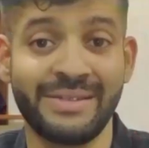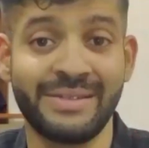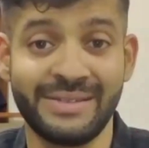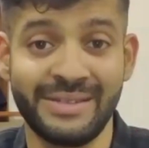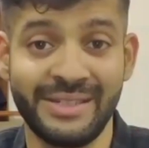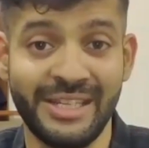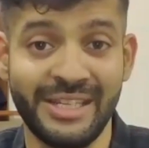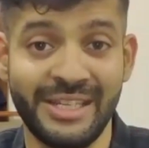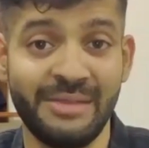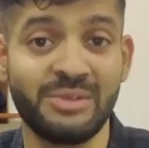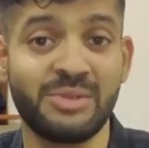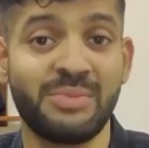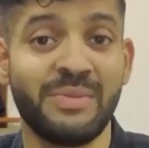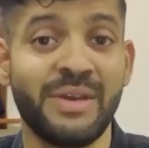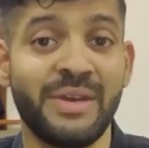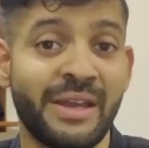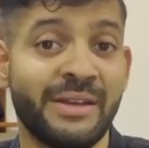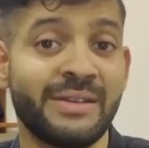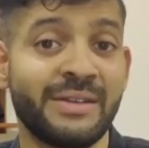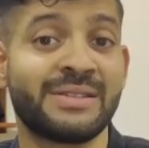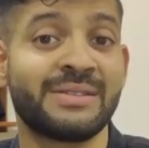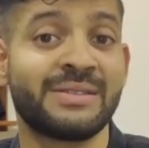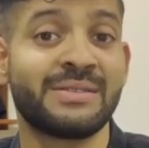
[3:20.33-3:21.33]
teams
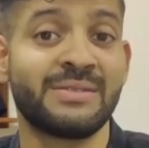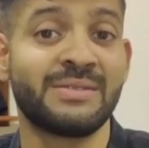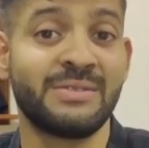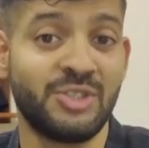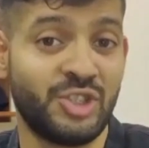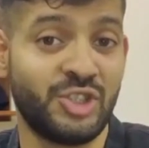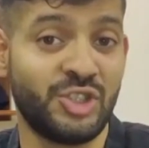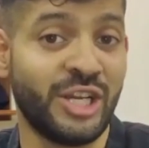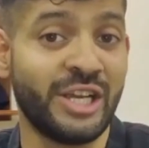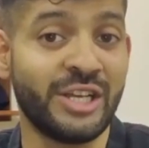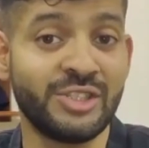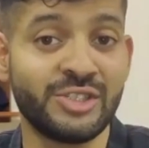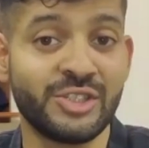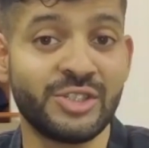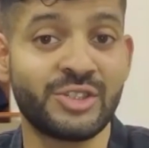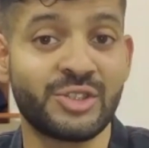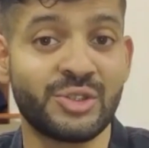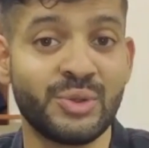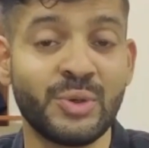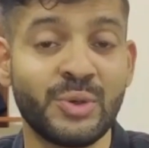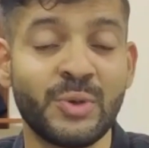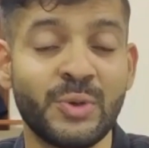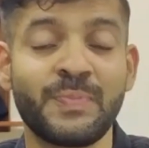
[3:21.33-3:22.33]
making changes
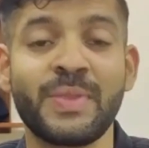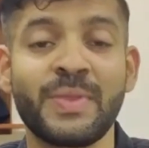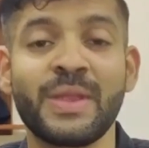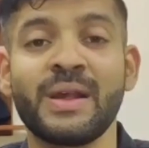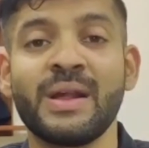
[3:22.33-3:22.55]
to.